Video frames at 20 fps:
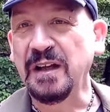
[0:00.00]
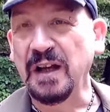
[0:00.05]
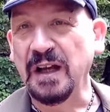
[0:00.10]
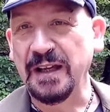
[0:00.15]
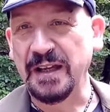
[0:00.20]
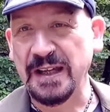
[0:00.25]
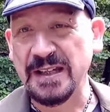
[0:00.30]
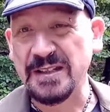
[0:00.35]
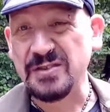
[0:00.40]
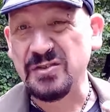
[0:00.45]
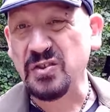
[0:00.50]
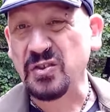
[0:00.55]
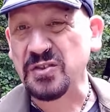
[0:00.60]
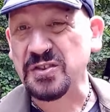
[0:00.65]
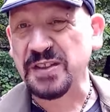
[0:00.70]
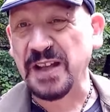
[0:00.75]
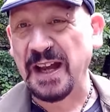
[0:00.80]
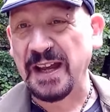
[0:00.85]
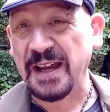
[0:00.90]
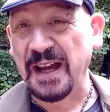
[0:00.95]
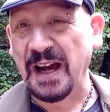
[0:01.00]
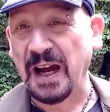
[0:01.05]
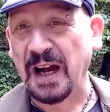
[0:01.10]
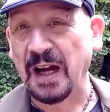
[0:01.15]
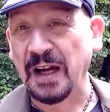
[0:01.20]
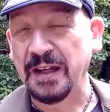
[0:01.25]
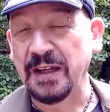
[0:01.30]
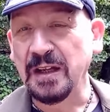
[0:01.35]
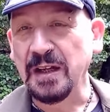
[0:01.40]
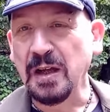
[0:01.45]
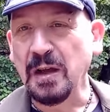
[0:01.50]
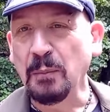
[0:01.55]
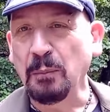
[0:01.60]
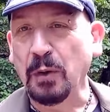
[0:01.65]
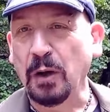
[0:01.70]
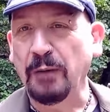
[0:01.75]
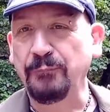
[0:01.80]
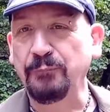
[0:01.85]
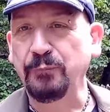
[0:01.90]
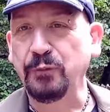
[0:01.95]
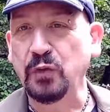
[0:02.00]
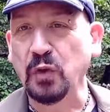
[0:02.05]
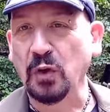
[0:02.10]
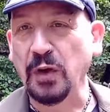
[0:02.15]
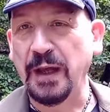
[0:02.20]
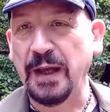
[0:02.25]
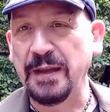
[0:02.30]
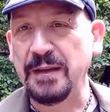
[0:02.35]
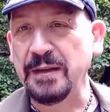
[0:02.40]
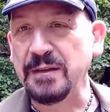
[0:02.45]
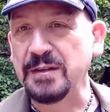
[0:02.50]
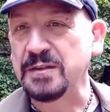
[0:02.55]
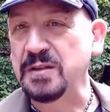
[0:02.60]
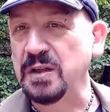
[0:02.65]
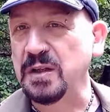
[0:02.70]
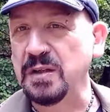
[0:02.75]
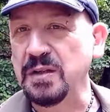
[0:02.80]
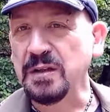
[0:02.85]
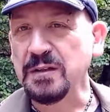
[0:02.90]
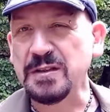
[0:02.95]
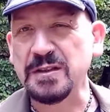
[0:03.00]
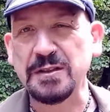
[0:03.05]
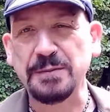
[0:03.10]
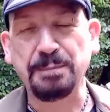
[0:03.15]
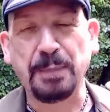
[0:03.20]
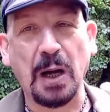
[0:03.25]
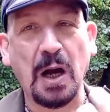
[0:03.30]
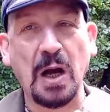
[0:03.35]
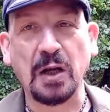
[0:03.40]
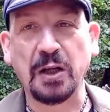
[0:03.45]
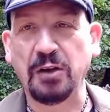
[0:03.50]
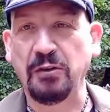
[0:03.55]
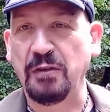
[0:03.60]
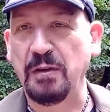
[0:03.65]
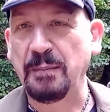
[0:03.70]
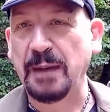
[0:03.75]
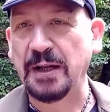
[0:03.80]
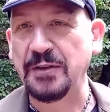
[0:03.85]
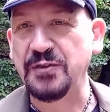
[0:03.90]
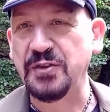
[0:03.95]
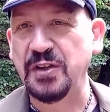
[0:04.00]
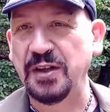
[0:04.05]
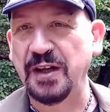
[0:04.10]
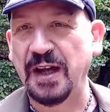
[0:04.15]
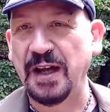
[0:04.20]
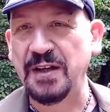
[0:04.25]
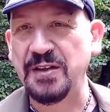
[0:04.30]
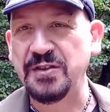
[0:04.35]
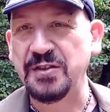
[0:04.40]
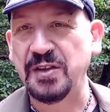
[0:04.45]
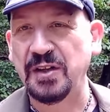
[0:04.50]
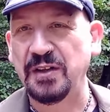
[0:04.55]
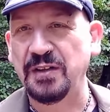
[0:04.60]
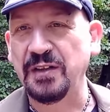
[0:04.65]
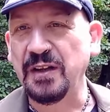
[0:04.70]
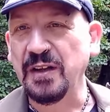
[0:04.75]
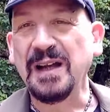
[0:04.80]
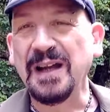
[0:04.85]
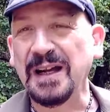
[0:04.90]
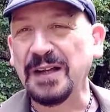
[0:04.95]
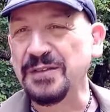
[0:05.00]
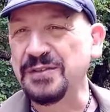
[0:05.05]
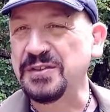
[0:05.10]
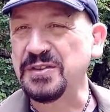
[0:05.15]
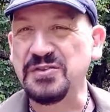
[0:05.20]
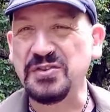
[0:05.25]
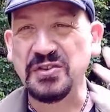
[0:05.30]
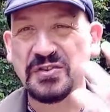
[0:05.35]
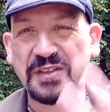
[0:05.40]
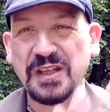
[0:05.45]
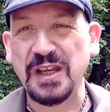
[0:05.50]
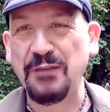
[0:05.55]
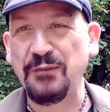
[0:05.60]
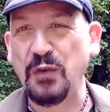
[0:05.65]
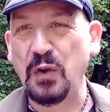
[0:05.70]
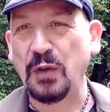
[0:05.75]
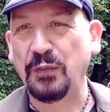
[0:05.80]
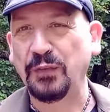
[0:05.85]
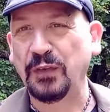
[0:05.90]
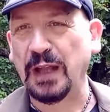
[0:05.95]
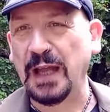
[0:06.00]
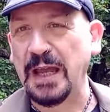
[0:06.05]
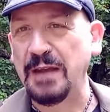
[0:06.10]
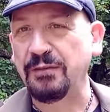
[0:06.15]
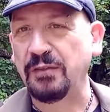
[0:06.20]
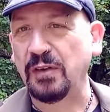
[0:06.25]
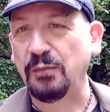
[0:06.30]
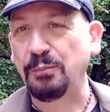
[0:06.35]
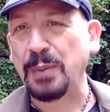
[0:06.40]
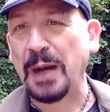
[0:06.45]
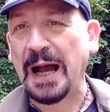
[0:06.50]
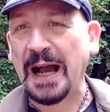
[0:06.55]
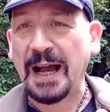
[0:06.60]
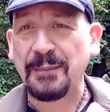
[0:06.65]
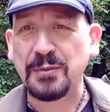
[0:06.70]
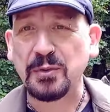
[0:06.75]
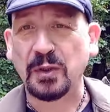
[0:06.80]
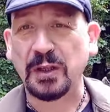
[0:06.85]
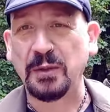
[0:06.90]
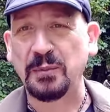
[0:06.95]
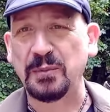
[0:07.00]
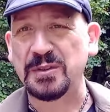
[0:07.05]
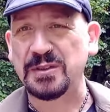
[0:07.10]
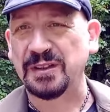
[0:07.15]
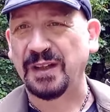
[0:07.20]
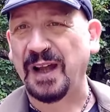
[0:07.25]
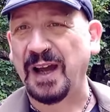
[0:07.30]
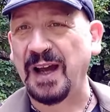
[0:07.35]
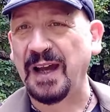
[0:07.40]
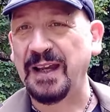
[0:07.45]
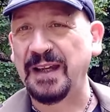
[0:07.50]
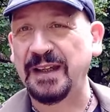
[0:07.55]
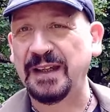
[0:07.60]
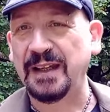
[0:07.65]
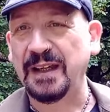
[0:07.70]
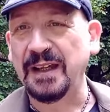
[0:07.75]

it is just AI, but I've done it to spark your imagination and to just give you a flavour of perhaps what it was like